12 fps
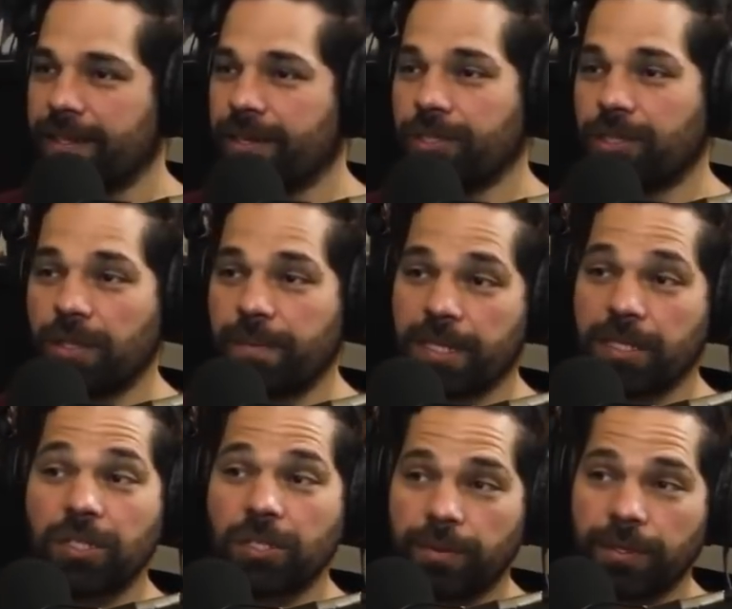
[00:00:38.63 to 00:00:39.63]
There's only been
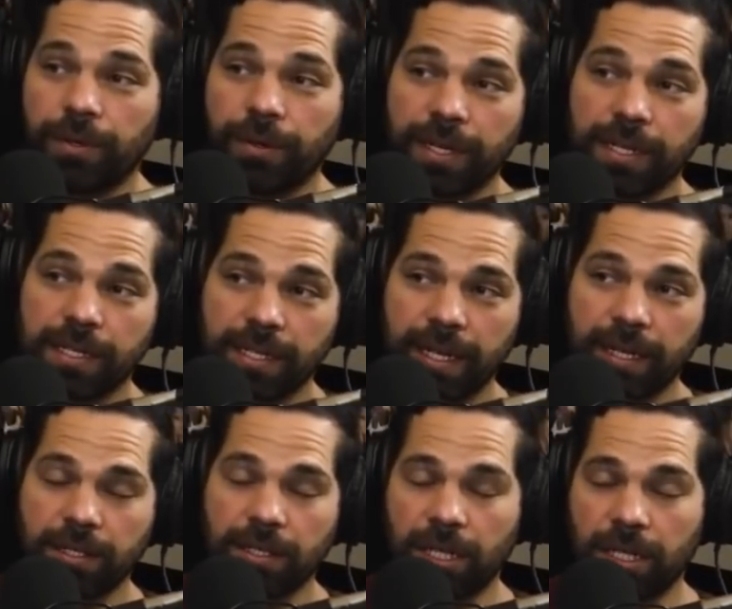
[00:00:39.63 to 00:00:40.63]
2 recorded
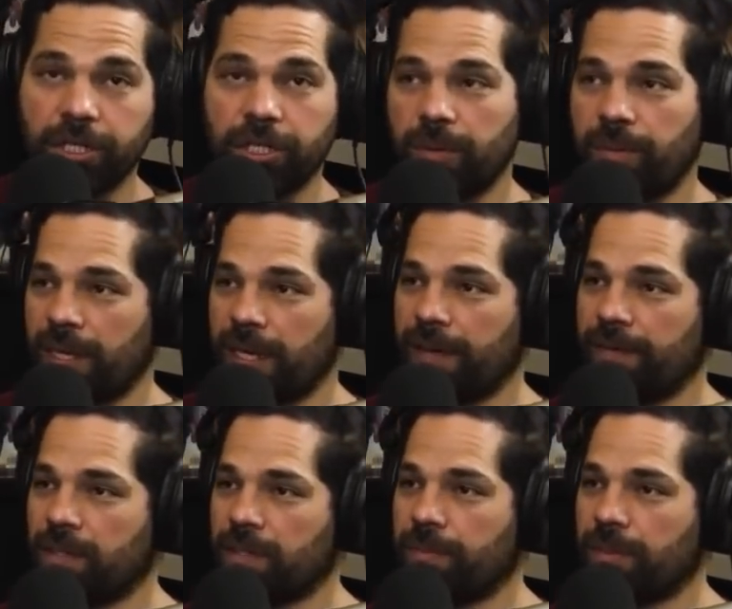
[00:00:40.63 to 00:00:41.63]
sales on GPA of
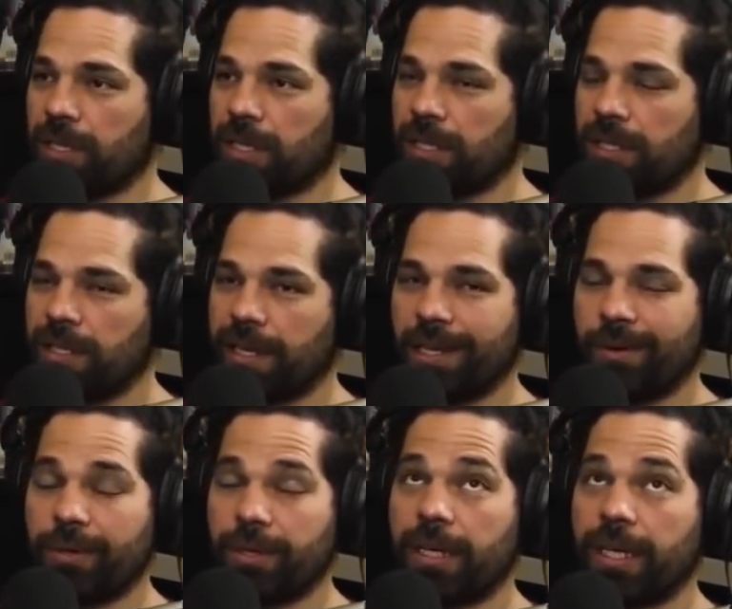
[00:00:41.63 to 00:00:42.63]
this book, and they
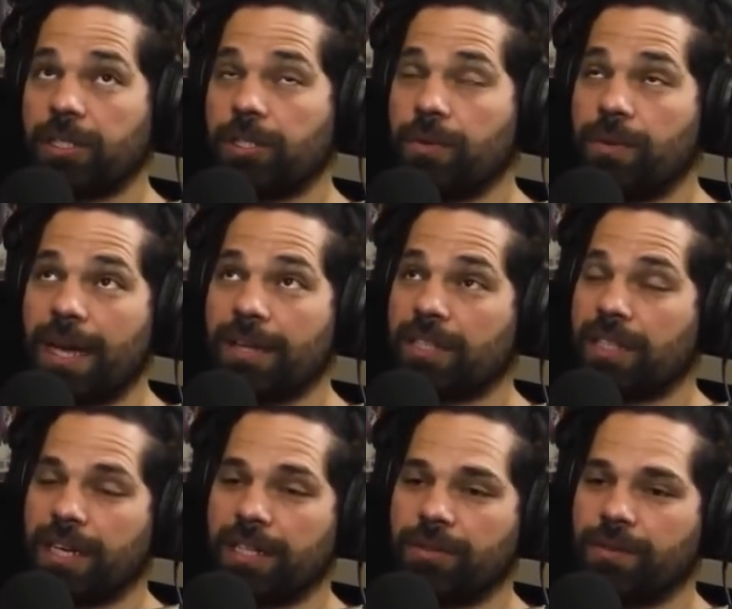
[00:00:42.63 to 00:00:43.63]
were in like
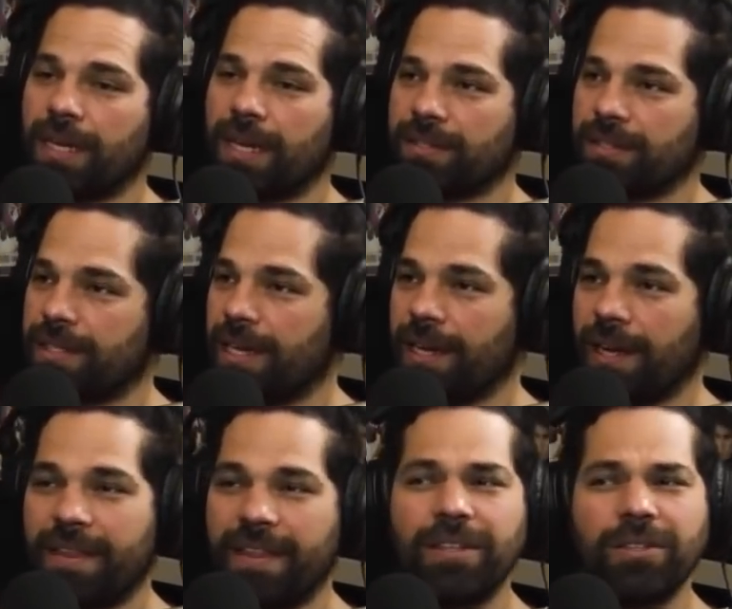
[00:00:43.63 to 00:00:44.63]
2009, 2010. I
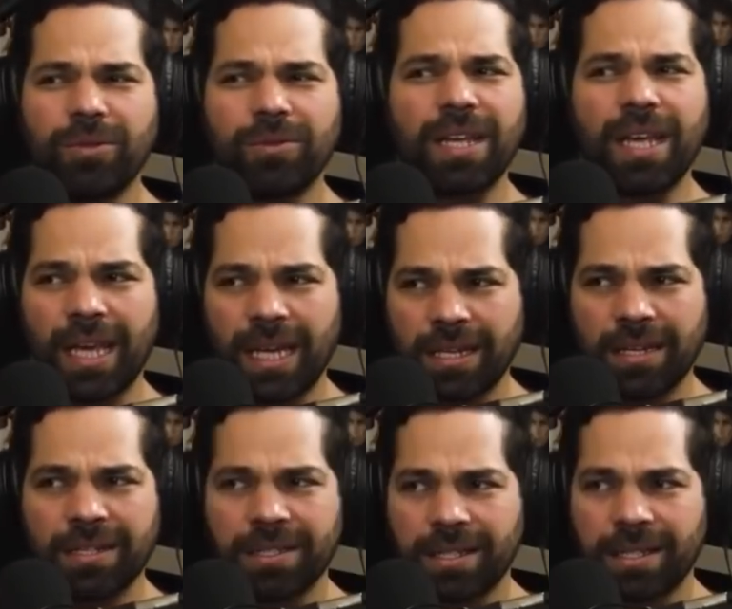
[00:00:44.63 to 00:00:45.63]
think there's only 8
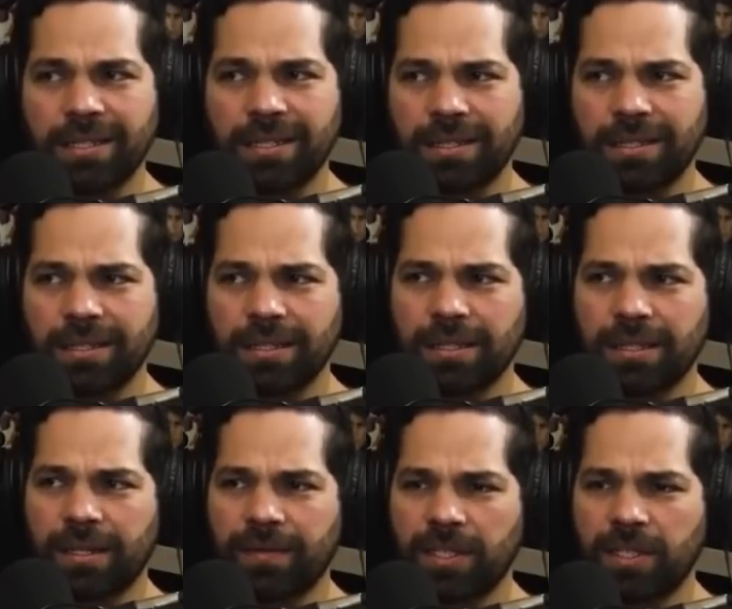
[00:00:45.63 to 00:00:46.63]
on the census
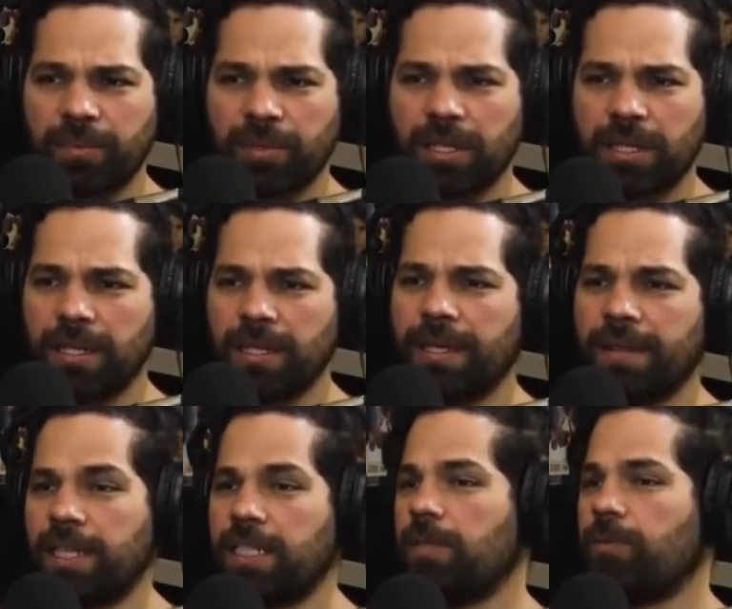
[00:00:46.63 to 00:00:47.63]
of this book.
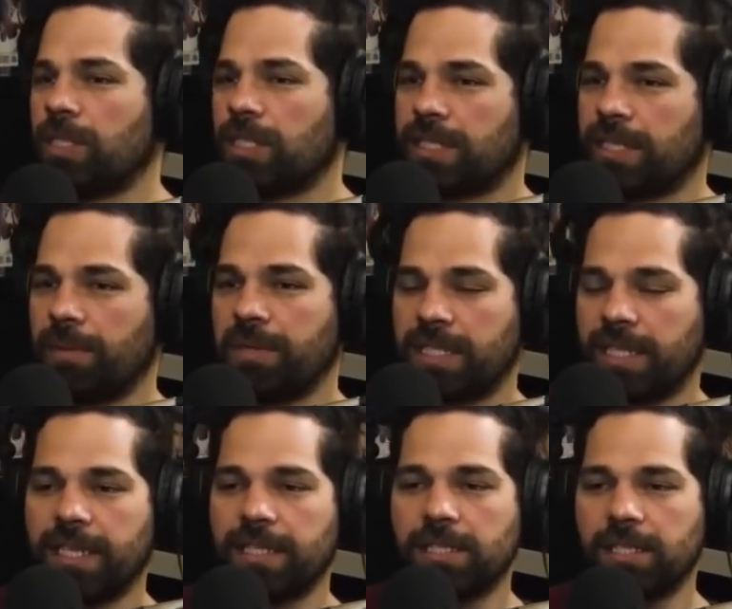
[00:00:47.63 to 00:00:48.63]
This went
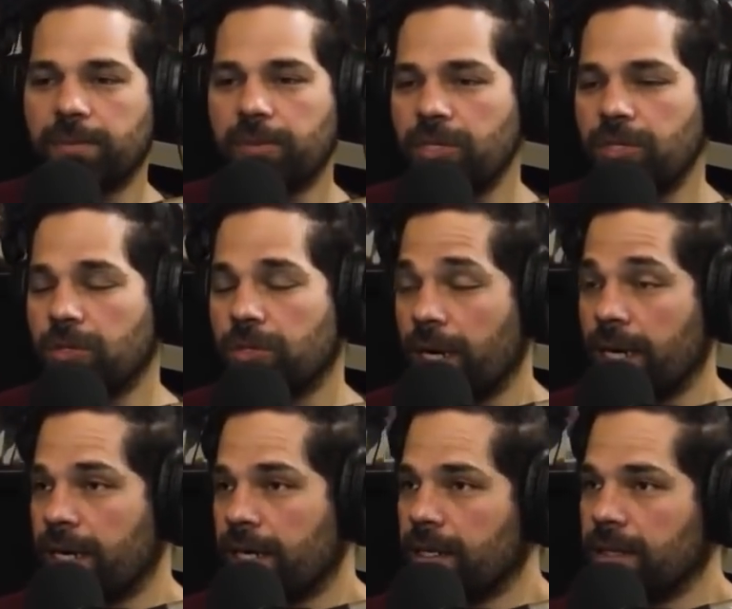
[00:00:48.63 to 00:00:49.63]
CBCS because the person who
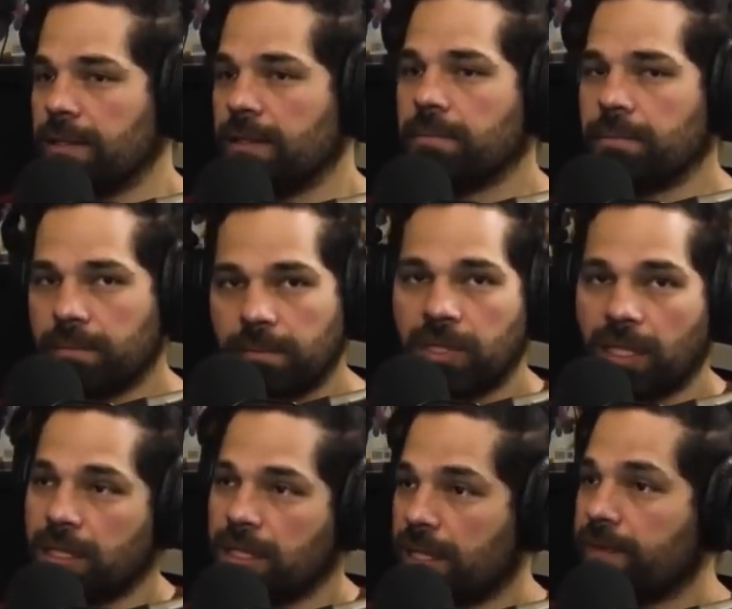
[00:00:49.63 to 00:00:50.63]
graded
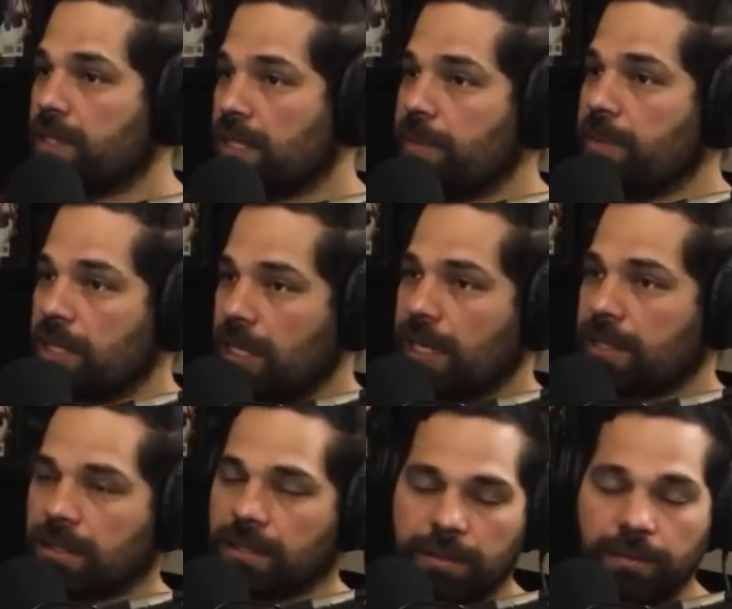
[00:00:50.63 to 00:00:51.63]
sends his stuff to
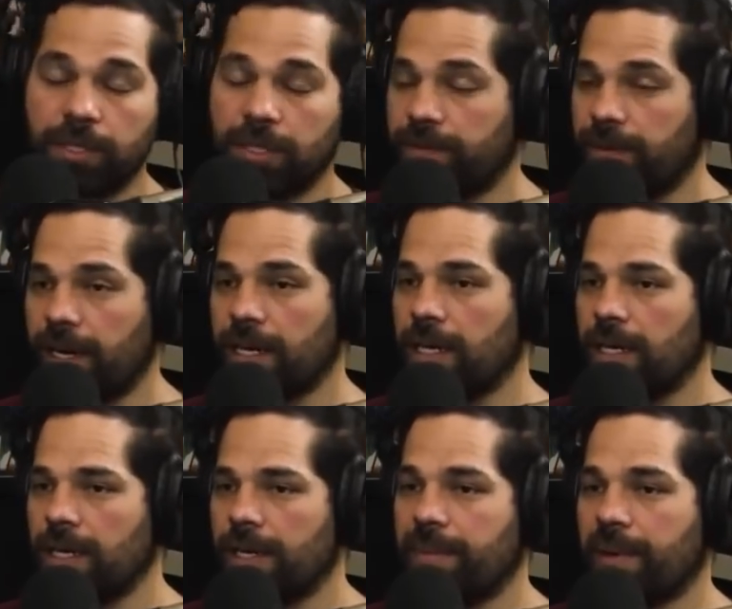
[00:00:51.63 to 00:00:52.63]
CBCS, which is fine.
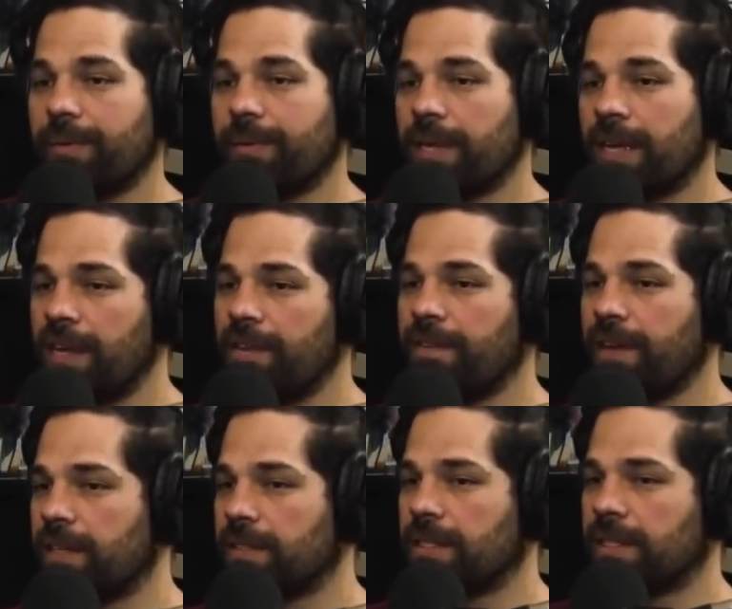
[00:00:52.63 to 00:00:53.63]
But he
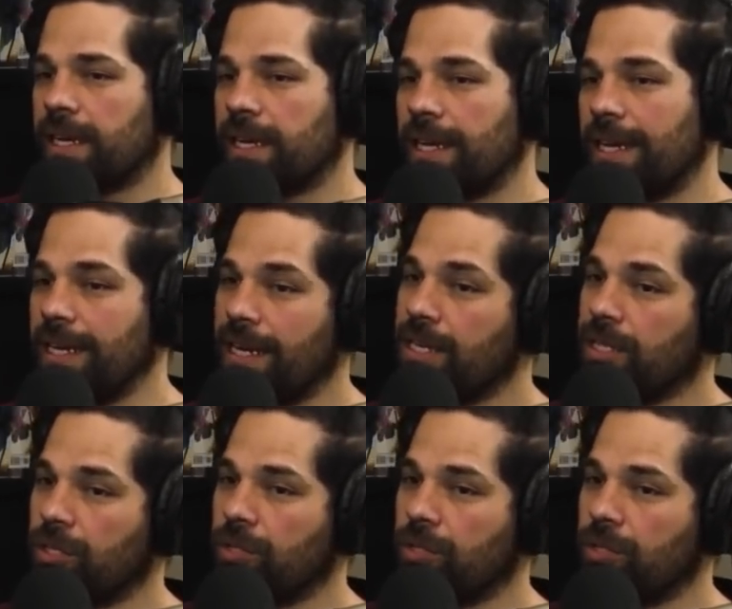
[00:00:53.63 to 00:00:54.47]
felt that he needed